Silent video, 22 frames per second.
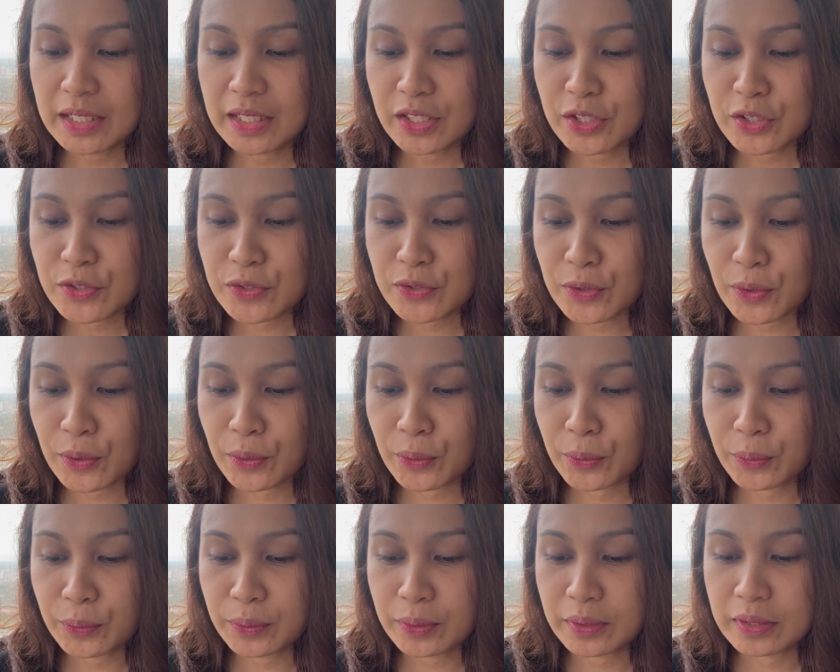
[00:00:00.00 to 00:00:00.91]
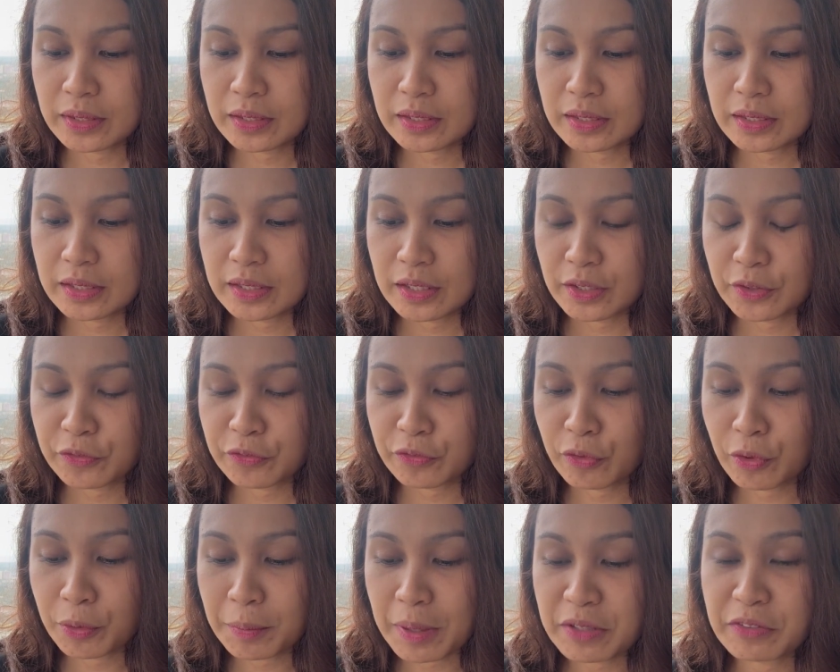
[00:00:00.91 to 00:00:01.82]
So
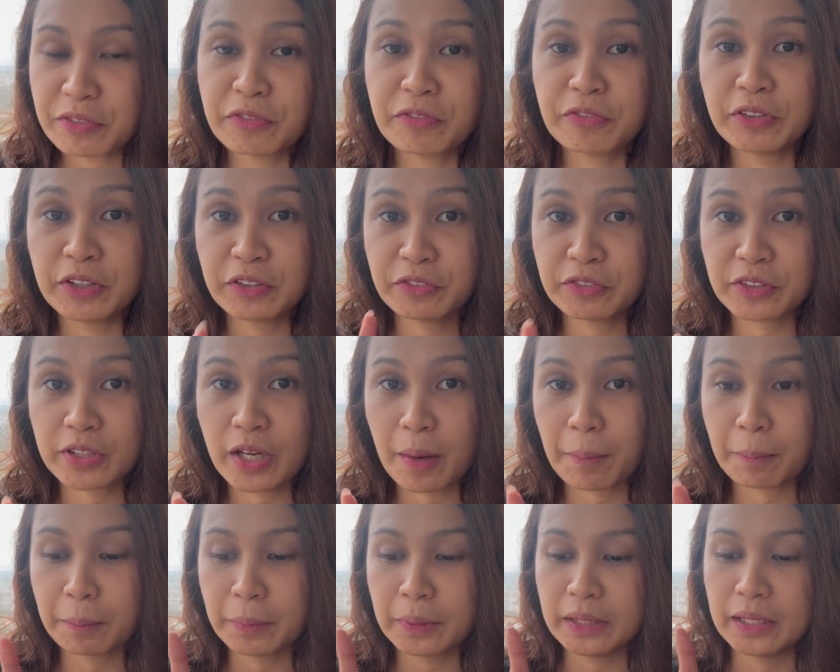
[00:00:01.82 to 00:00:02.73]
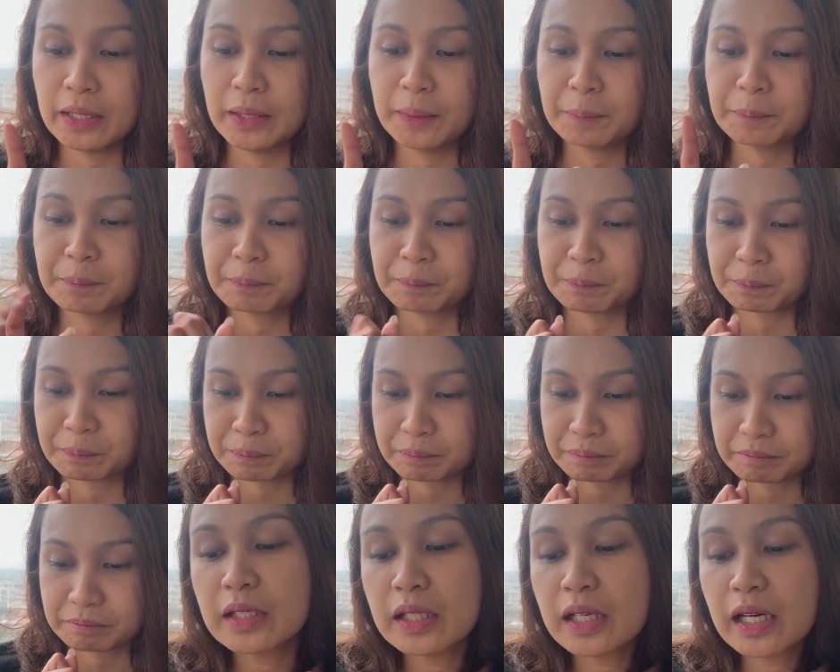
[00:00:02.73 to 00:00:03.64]
for my 5th company,
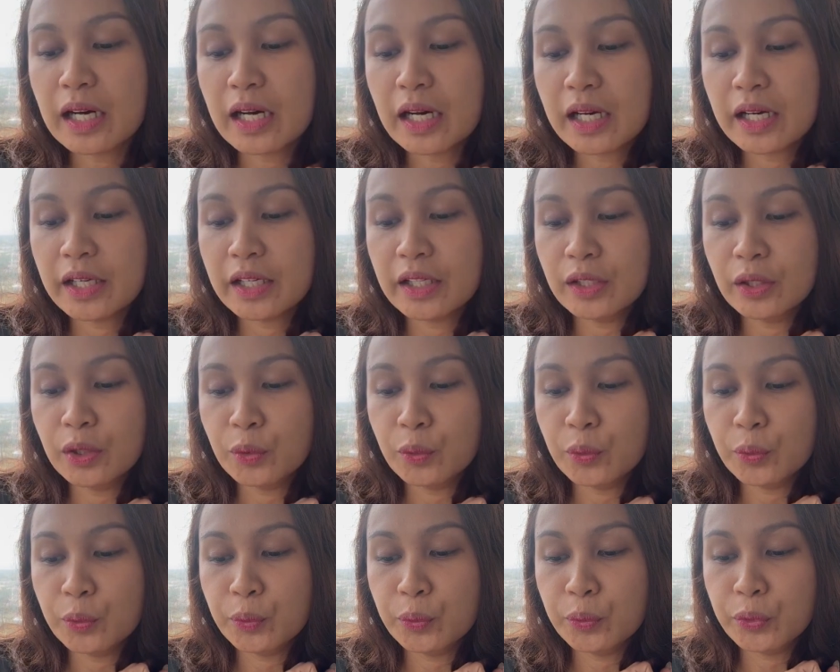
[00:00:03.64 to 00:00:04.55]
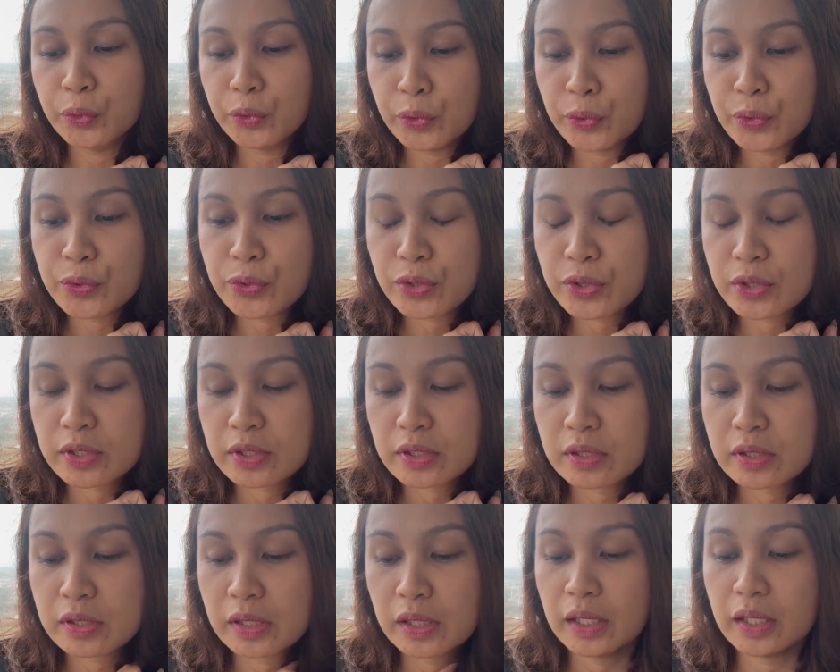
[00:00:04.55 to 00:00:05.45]
I used
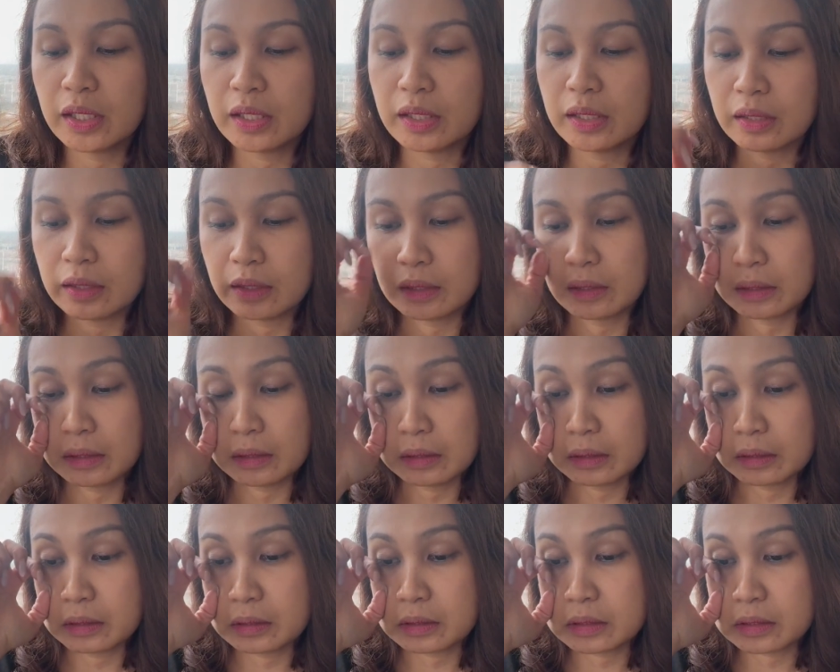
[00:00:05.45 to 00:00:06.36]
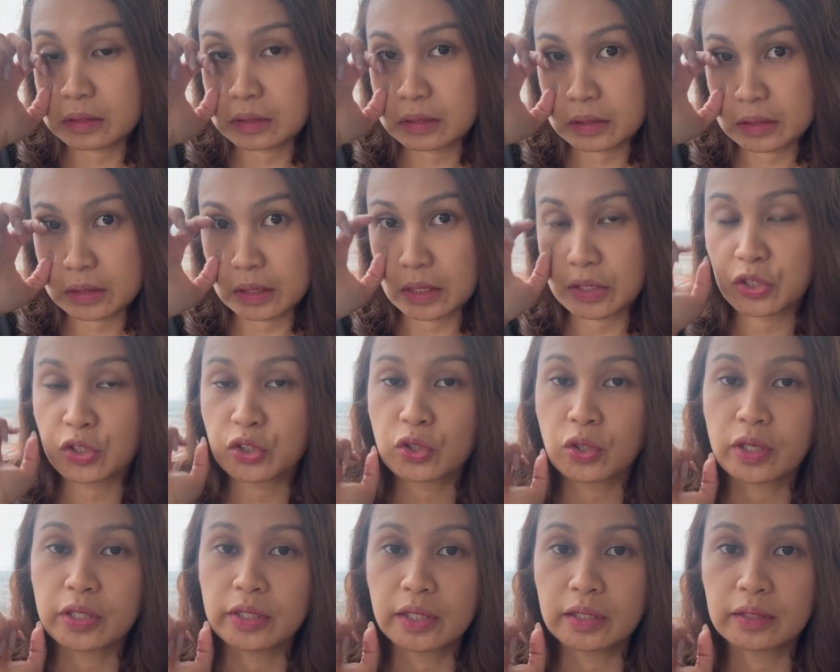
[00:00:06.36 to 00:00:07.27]
a
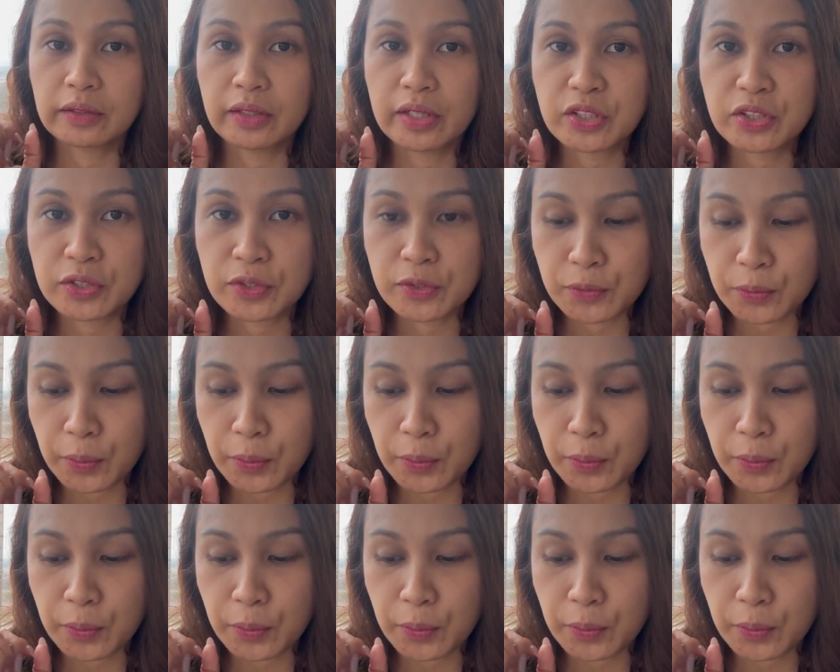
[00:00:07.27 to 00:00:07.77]
statutory declaration as